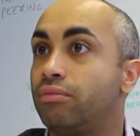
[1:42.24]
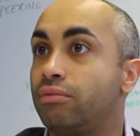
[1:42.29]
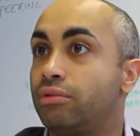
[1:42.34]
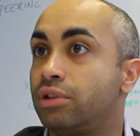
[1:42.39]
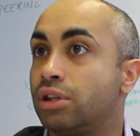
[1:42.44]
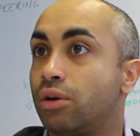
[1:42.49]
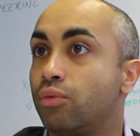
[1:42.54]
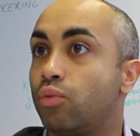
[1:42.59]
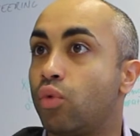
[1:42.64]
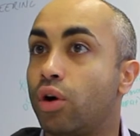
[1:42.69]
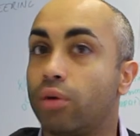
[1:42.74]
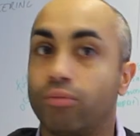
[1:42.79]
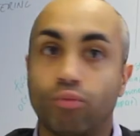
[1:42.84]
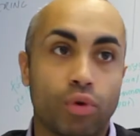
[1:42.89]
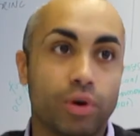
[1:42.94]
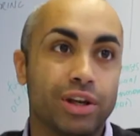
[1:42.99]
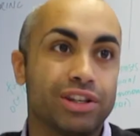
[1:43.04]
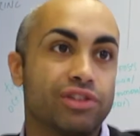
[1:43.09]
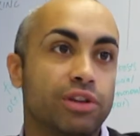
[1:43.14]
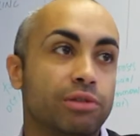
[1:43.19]
you know
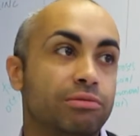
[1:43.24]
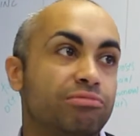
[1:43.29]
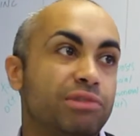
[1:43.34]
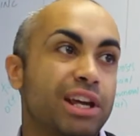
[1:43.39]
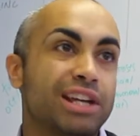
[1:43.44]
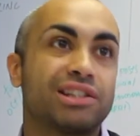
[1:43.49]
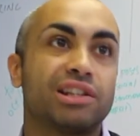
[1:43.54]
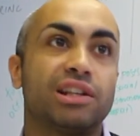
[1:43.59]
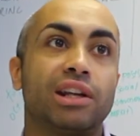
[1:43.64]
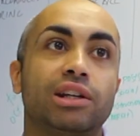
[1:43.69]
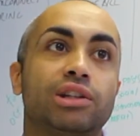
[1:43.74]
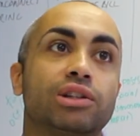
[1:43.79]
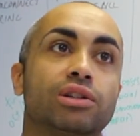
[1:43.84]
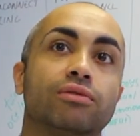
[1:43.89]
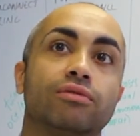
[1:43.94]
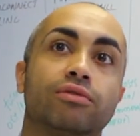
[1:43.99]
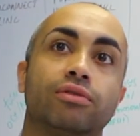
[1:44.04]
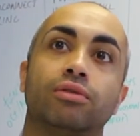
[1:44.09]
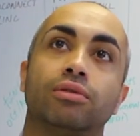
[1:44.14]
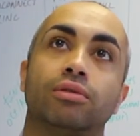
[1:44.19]
what is the
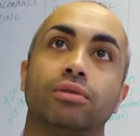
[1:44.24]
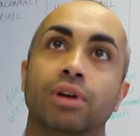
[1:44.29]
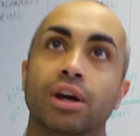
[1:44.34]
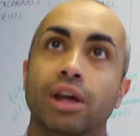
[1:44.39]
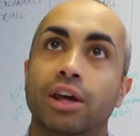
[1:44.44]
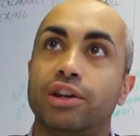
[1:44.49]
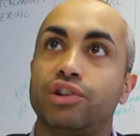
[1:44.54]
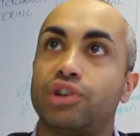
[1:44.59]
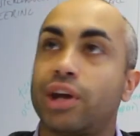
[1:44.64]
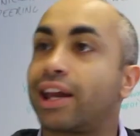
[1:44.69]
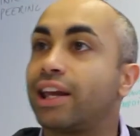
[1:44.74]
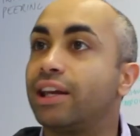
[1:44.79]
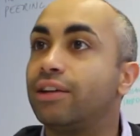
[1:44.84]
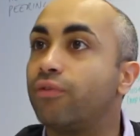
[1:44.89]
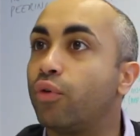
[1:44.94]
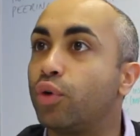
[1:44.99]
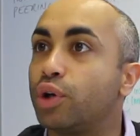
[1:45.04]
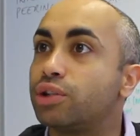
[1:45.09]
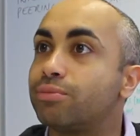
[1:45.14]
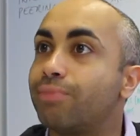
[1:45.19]
destination for checking
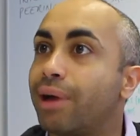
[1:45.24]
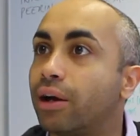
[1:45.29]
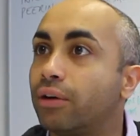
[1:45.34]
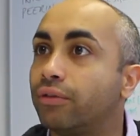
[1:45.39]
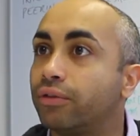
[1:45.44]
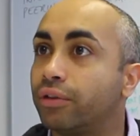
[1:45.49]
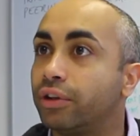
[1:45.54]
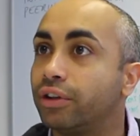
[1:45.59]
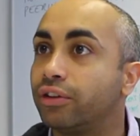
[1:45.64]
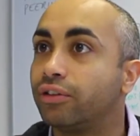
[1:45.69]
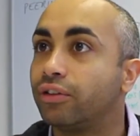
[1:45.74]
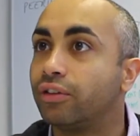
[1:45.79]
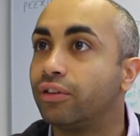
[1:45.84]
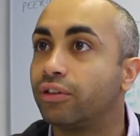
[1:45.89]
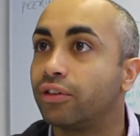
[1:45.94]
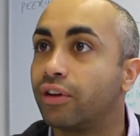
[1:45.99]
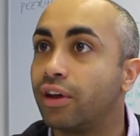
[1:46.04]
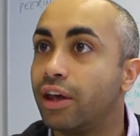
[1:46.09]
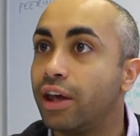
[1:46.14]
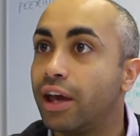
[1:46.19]
voicemail, for
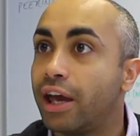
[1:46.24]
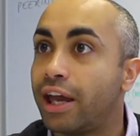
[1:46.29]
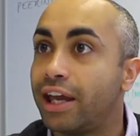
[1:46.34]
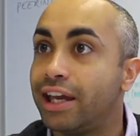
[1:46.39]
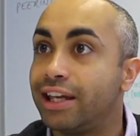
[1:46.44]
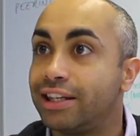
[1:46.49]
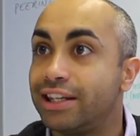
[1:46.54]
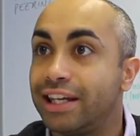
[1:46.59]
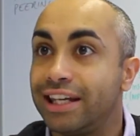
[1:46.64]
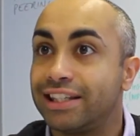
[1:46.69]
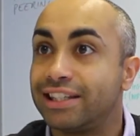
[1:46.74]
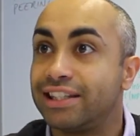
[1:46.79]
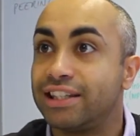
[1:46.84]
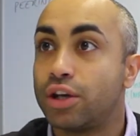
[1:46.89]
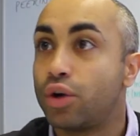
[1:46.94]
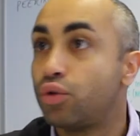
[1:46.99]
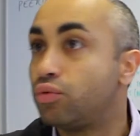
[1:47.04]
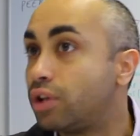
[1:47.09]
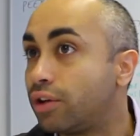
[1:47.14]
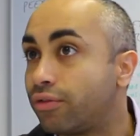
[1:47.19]
instance. It is
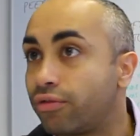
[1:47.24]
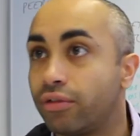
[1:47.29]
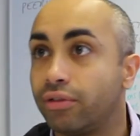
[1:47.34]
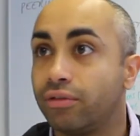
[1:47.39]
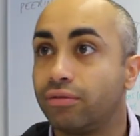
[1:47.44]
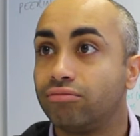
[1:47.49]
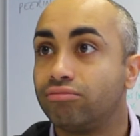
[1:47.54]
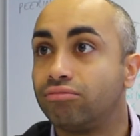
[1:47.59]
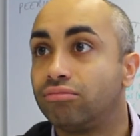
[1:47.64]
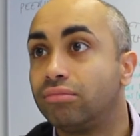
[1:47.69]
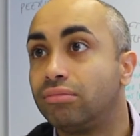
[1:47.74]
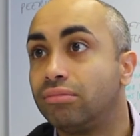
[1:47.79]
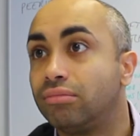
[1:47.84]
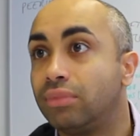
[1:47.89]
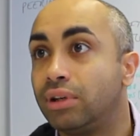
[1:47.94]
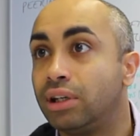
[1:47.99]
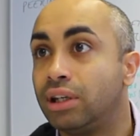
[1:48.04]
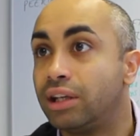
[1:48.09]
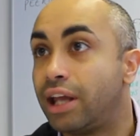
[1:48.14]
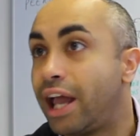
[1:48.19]
no different
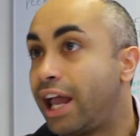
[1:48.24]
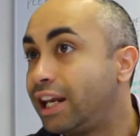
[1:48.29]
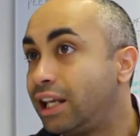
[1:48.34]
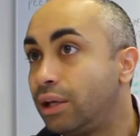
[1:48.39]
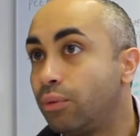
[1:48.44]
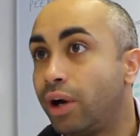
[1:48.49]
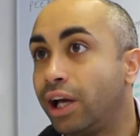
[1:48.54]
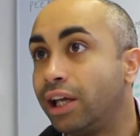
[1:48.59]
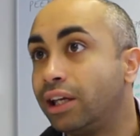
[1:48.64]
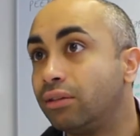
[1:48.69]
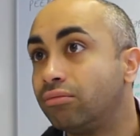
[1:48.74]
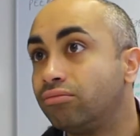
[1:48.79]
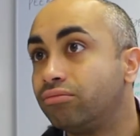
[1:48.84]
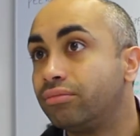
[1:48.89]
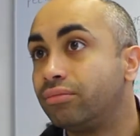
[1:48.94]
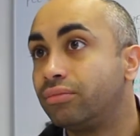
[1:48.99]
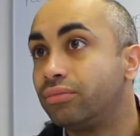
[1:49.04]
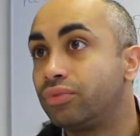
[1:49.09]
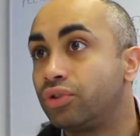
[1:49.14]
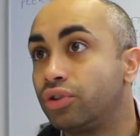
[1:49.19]
in any way
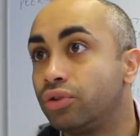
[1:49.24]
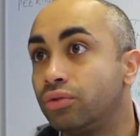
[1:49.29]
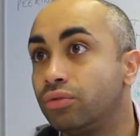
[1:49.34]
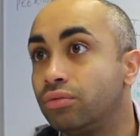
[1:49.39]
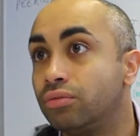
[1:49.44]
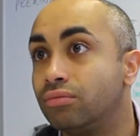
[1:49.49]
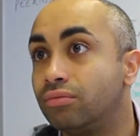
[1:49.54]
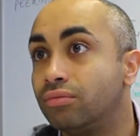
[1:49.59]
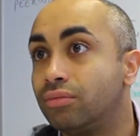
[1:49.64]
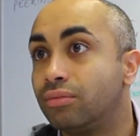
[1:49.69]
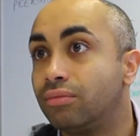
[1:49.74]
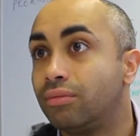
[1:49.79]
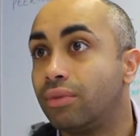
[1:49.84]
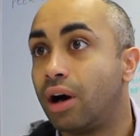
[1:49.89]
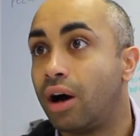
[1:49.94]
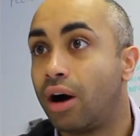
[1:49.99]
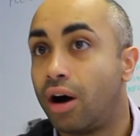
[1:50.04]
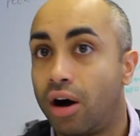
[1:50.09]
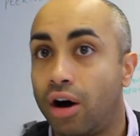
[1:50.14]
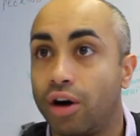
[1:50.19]
to
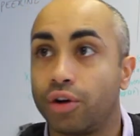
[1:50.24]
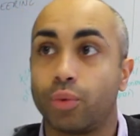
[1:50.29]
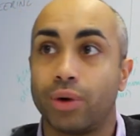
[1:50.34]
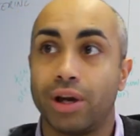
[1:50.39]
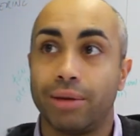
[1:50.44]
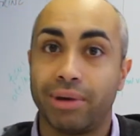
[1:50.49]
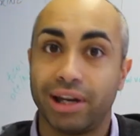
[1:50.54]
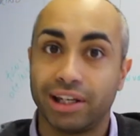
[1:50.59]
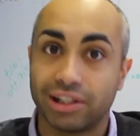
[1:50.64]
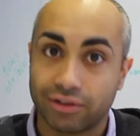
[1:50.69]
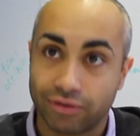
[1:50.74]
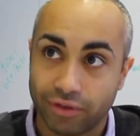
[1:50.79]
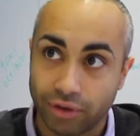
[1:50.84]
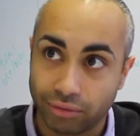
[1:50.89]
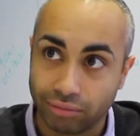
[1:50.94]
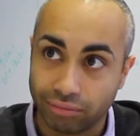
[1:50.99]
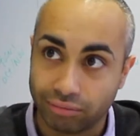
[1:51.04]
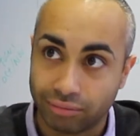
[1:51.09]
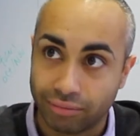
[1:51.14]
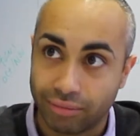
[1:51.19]
a hardware-based
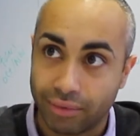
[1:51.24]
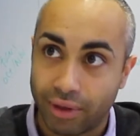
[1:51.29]
phone.